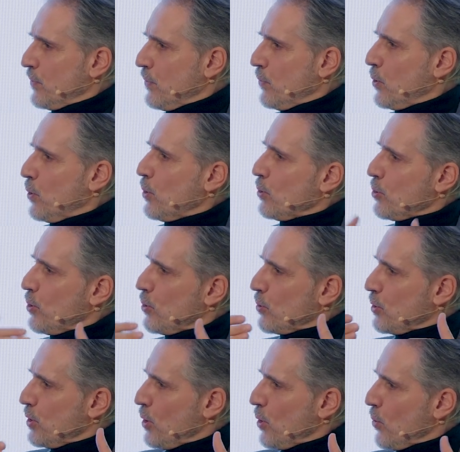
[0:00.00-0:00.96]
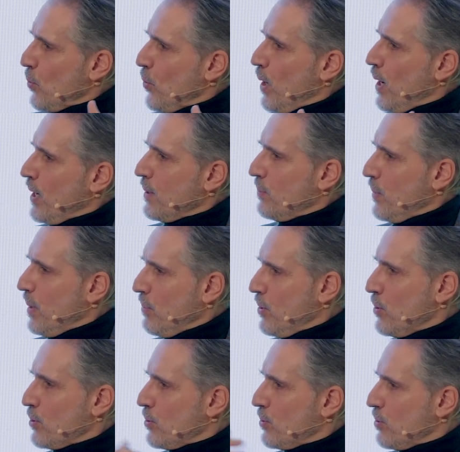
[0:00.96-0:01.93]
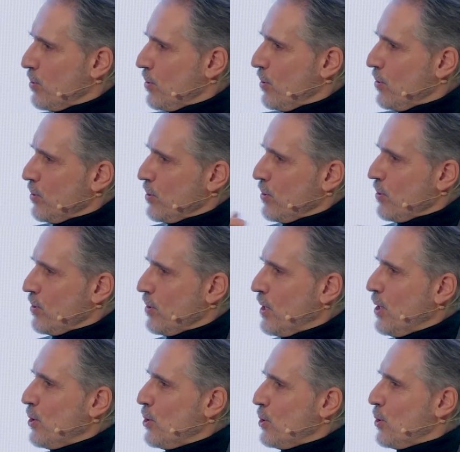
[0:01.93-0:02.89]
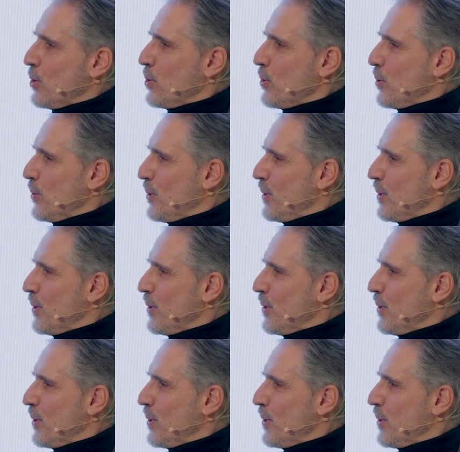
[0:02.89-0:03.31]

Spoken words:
If you know your tier 1, maybe you know your tier 2.